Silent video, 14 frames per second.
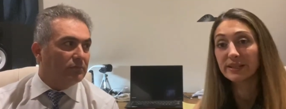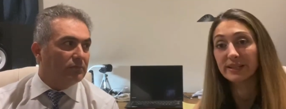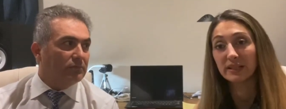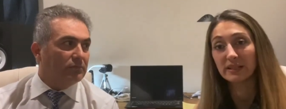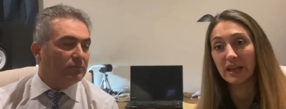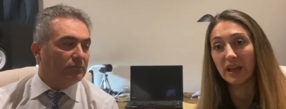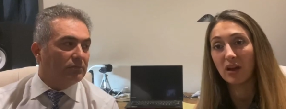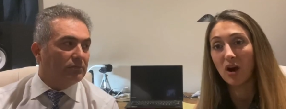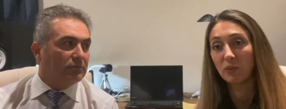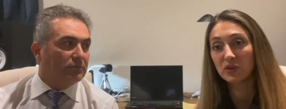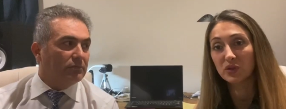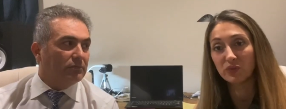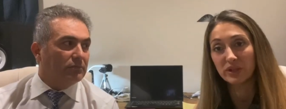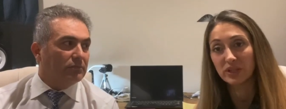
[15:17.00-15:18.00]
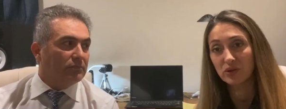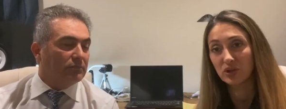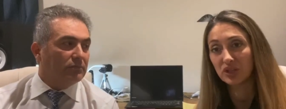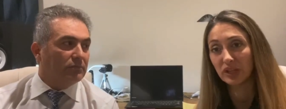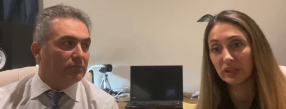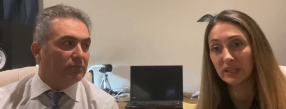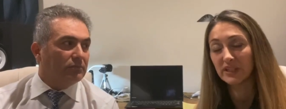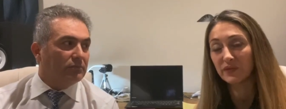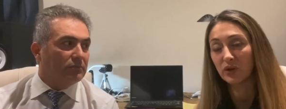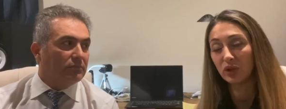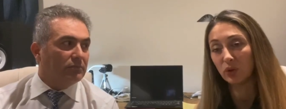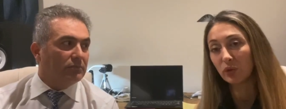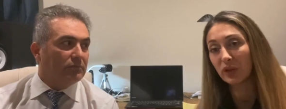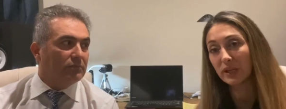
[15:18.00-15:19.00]
Speaker 1: a day almost researching this for
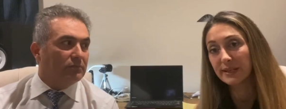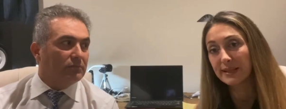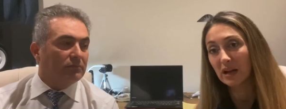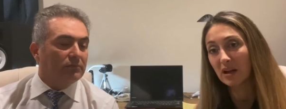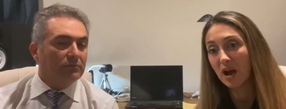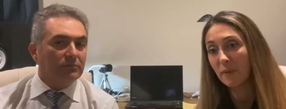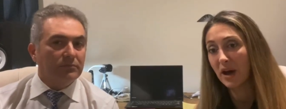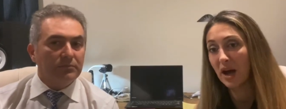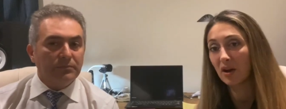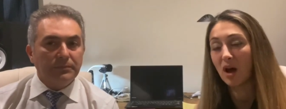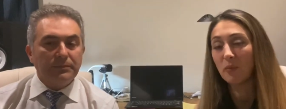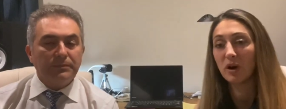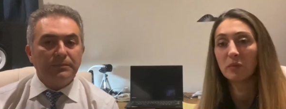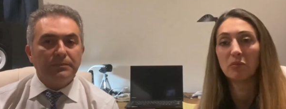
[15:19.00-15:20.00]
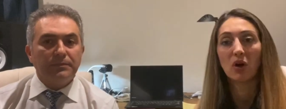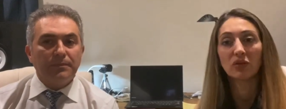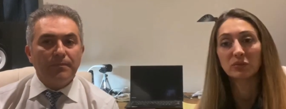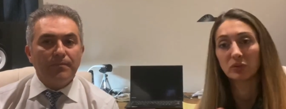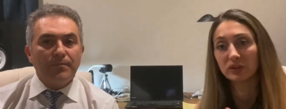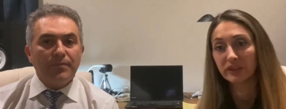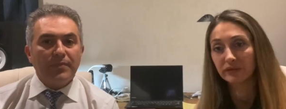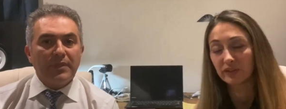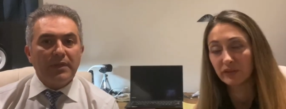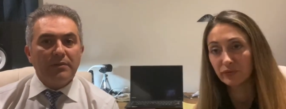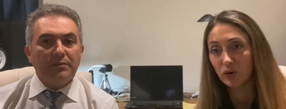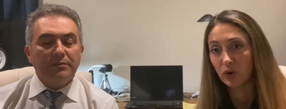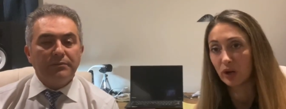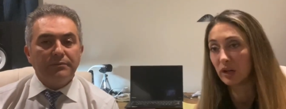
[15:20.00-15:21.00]
new things that come out. I'm on multiple different
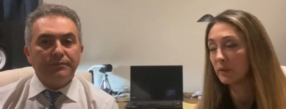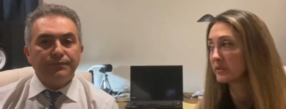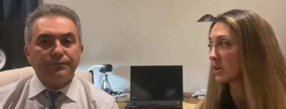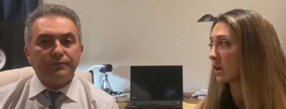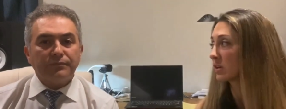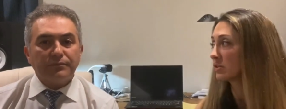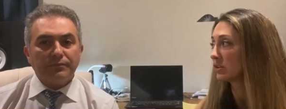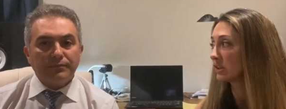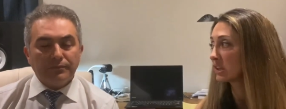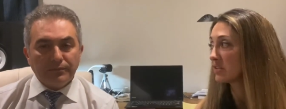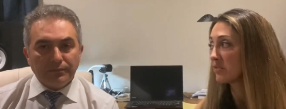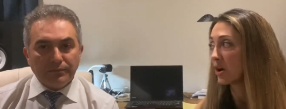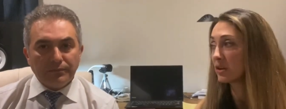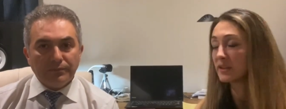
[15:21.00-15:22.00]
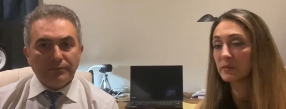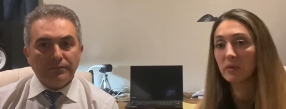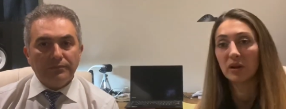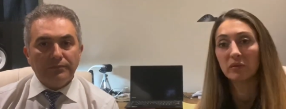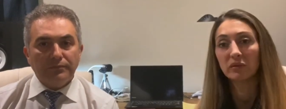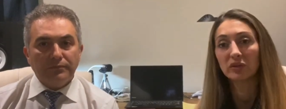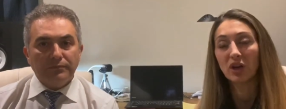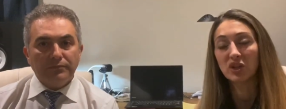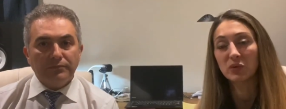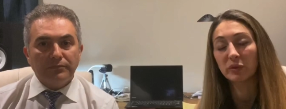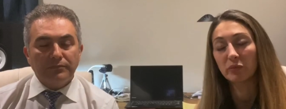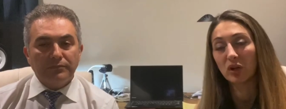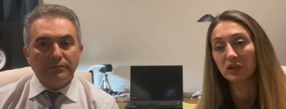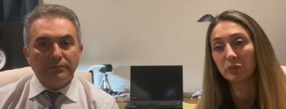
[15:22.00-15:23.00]
forums. Dr. Nikravan is in touch with
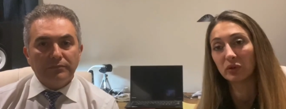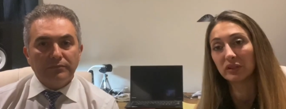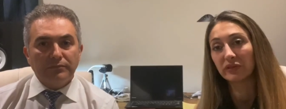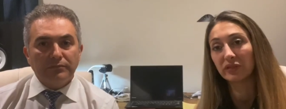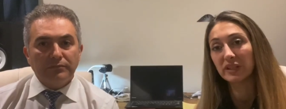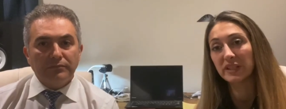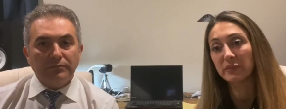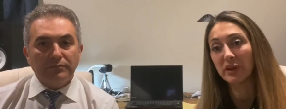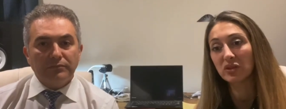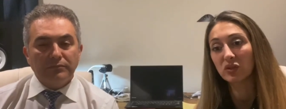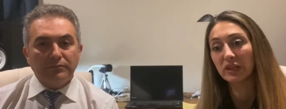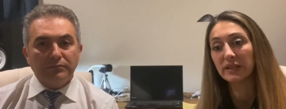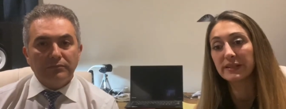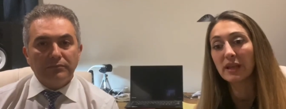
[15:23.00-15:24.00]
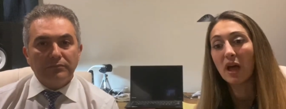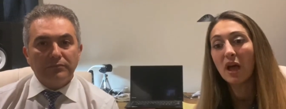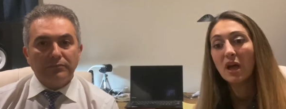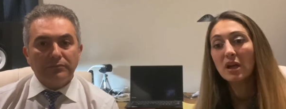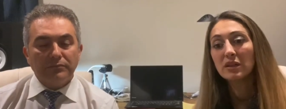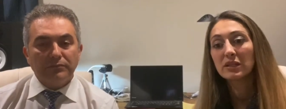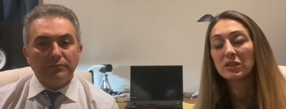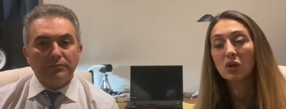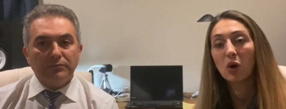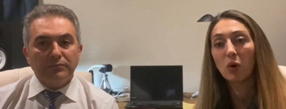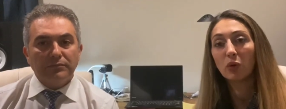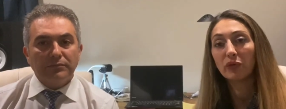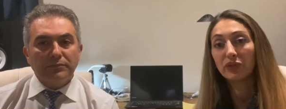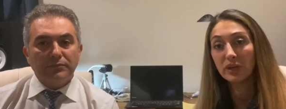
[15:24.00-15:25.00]
multiple different specialists.
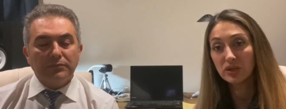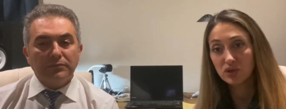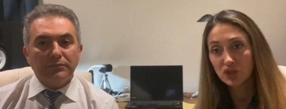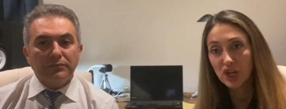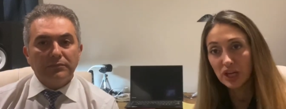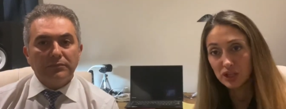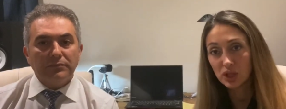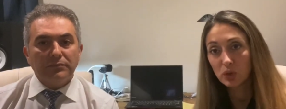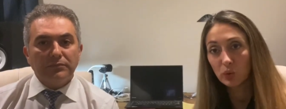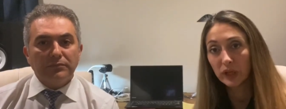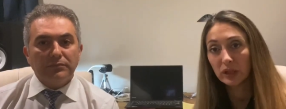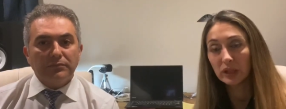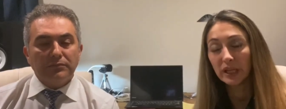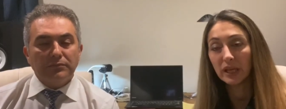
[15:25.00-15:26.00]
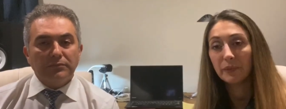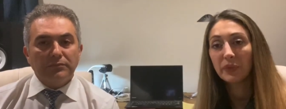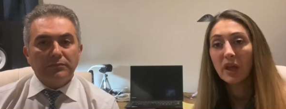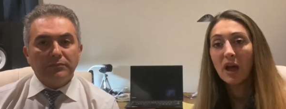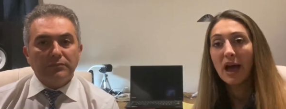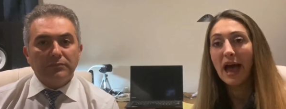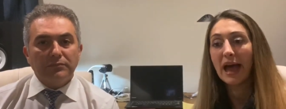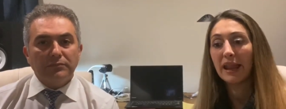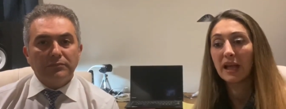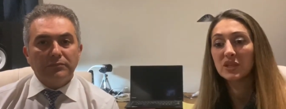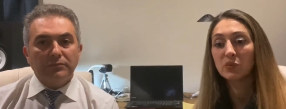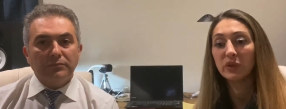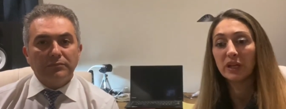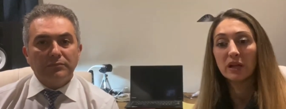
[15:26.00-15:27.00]
So things are changing quickly. And as
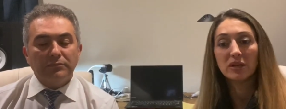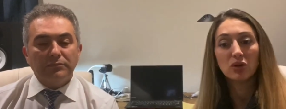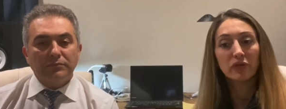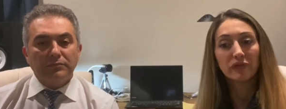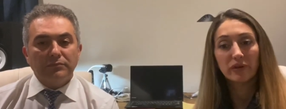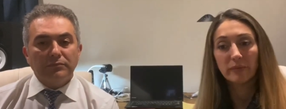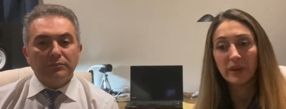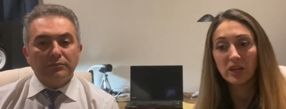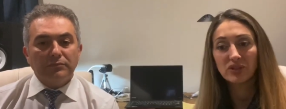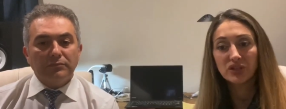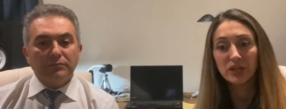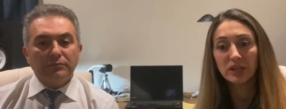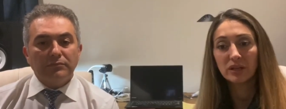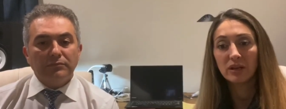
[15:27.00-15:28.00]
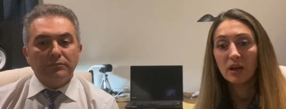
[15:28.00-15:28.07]
we get new information,